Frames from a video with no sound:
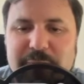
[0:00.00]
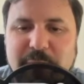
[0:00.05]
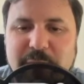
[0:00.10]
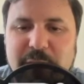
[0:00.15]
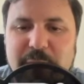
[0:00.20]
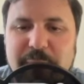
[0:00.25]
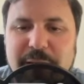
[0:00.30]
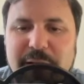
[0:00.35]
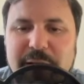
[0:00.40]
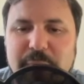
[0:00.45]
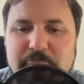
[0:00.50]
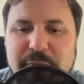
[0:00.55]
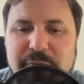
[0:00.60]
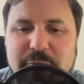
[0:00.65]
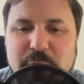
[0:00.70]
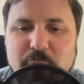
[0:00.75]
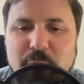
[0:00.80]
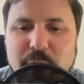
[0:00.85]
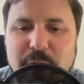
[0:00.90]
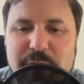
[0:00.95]
Spider Man number
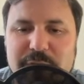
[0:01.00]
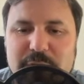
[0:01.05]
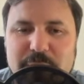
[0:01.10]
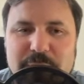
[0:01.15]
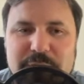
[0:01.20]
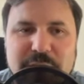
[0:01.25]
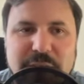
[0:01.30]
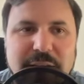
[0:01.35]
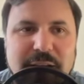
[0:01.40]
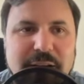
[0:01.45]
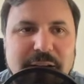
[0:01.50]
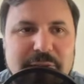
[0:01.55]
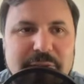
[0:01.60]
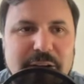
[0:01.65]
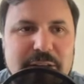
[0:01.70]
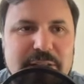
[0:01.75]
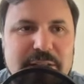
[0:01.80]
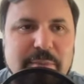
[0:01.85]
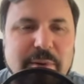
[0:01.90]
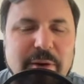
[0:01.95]
four also, which I have
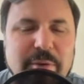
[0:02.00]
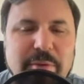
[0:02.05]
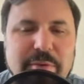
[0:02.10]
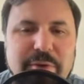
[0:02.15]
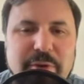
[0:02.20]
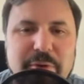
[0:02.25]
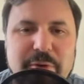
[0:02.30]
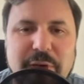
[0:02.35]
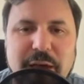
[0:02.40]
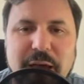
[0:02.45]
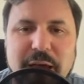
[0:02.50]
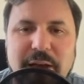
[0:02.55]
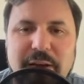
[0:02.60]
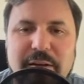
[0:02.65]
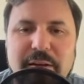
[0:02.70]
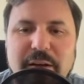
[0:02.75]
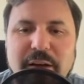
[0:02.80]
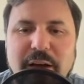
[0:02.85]
not done my review yet,